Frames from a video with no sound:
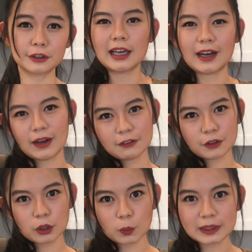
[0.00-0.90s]

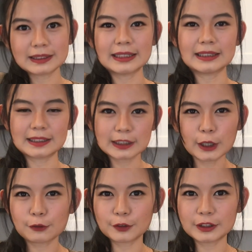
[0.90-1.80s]
However, once they
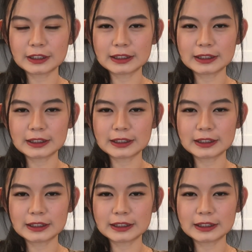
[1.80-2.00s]
discover the